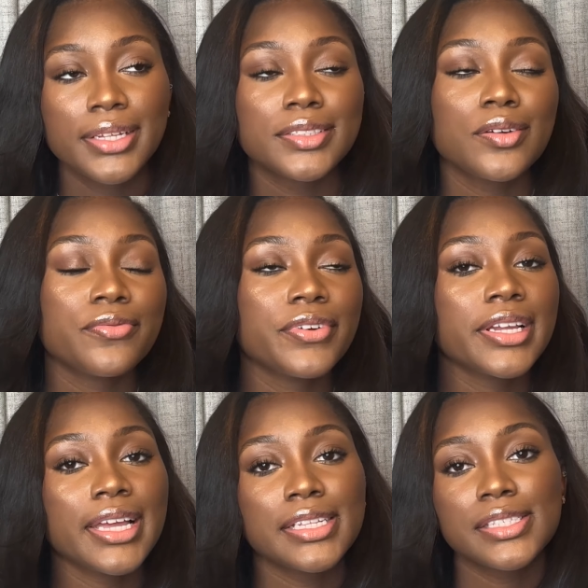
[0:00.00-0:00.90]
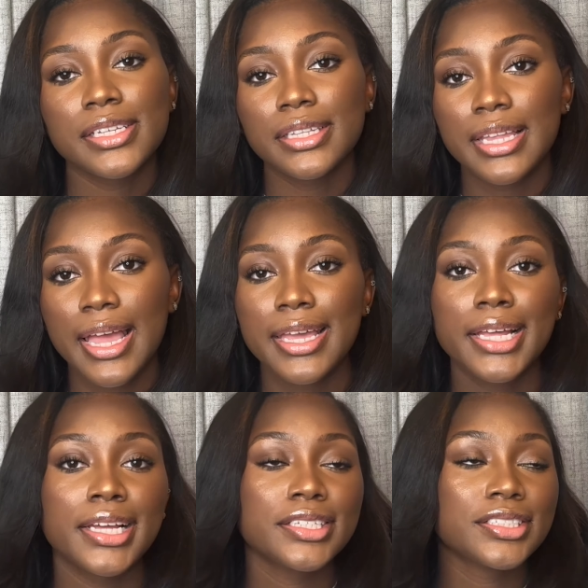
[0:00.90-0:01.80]
Don't forget to like,
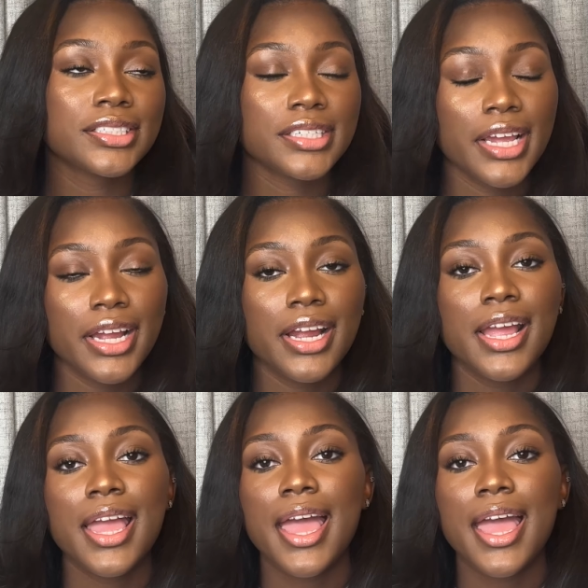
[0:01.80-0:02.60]
share,